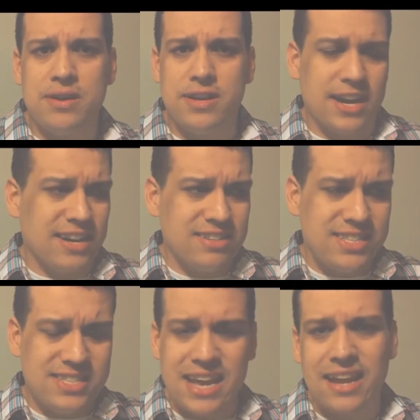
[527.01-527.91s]
now i gotta
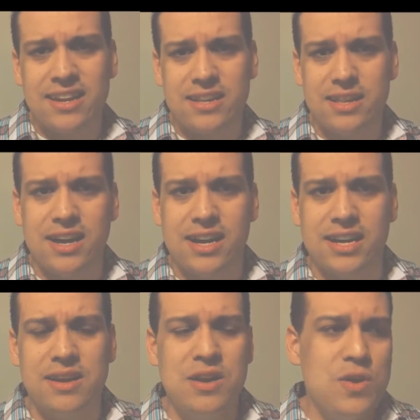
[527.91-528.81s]
stand in
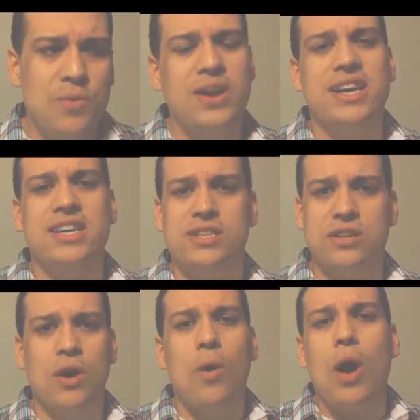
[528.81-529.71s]
line when i could
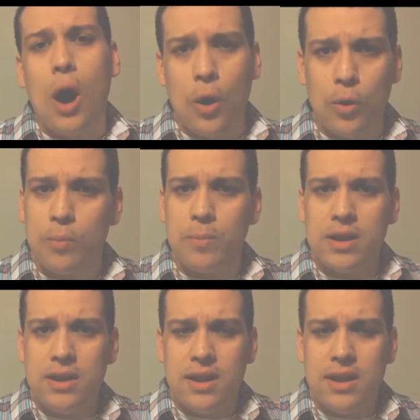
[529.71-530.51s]
just go home